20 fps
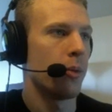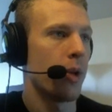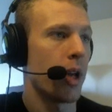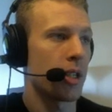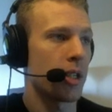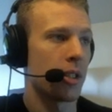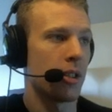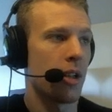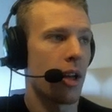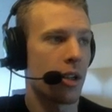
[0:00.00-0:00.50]

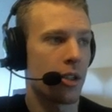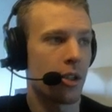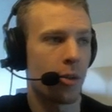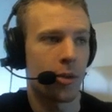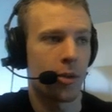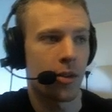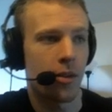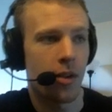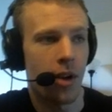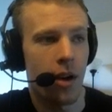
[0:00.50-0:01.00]
actually not in
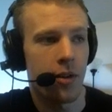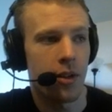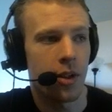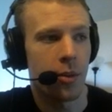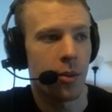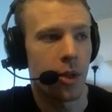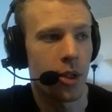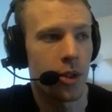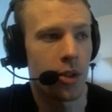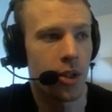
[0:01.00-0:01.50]
terms of
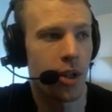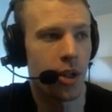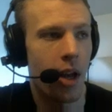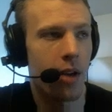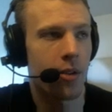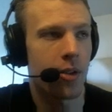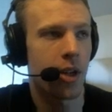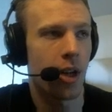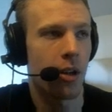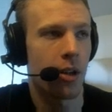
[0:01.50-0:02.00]
crafting, but you should
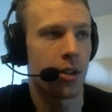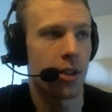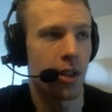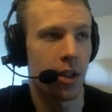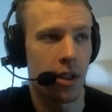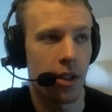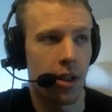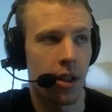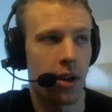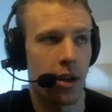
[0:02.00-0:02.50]
have Shattered
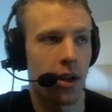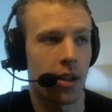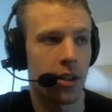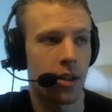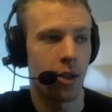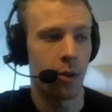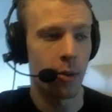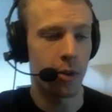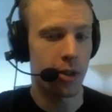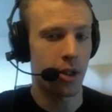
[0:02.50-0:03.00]
Sun Clerics
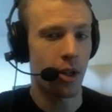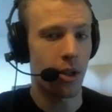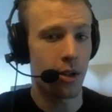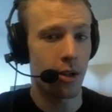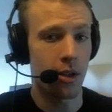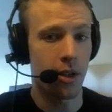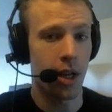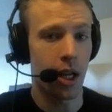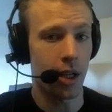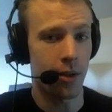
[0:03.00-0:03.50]
in almost all
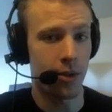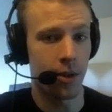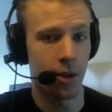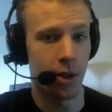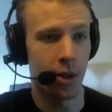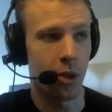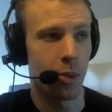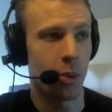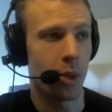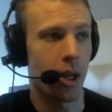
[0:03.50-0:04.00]
your deck if you're
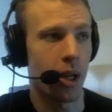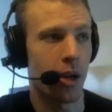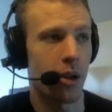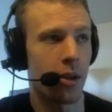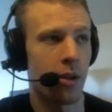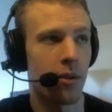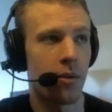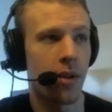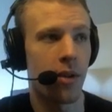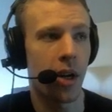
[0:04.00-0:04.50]
a new player.
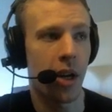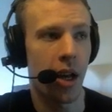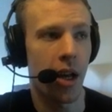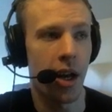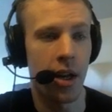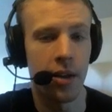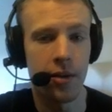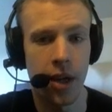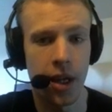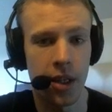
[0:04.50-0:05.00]
They're very
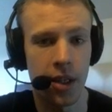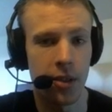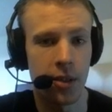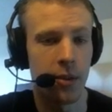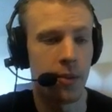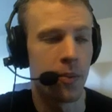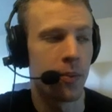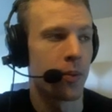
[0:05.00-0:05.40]
high value.